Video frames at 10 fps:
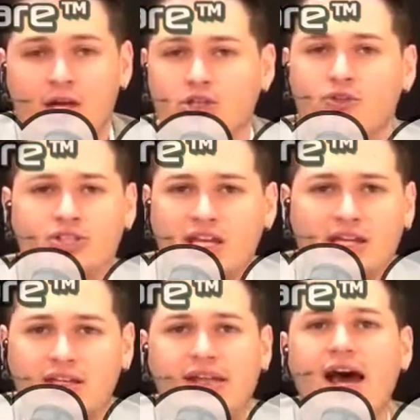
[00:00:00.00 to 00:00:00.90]
So they're
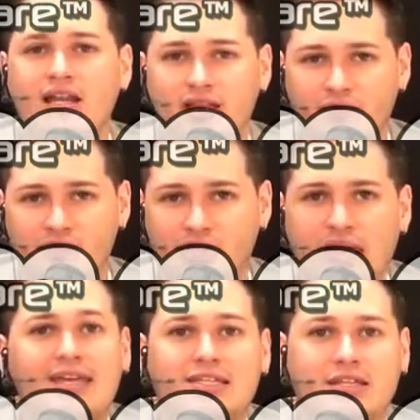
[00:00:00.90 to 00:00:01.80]
saying not even
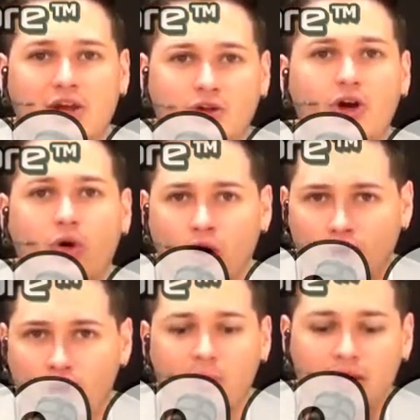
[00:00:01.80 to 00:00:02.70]
is there no
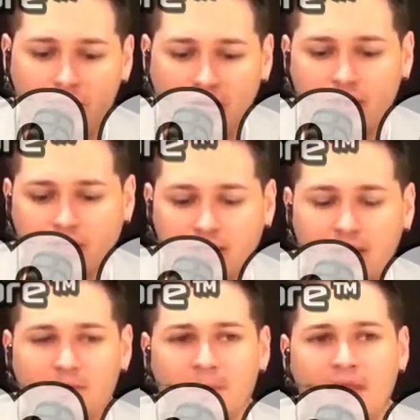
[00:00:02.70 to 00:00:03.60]
harm empirically,